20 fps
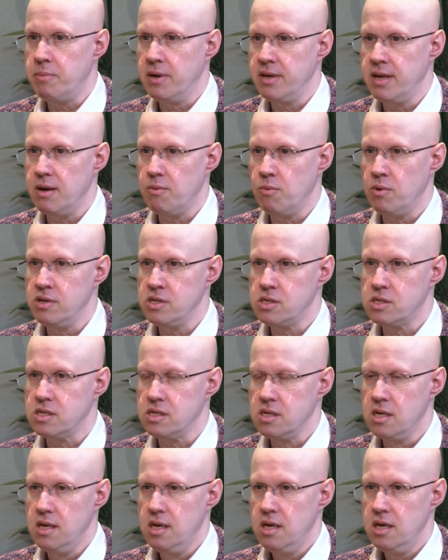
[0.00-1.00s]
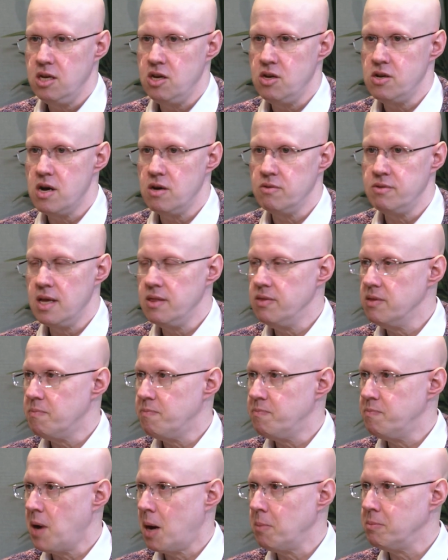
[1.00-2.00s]
But it was, you know, then the
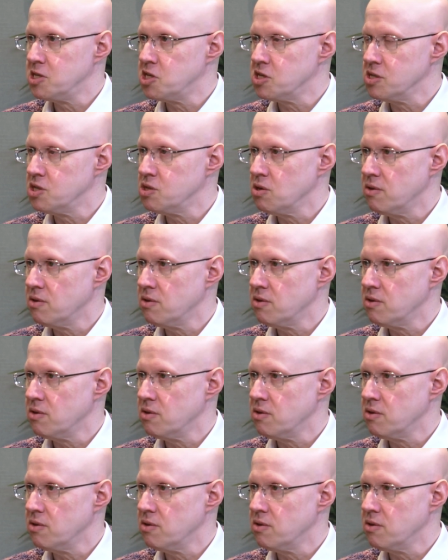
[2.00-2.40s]
publishers,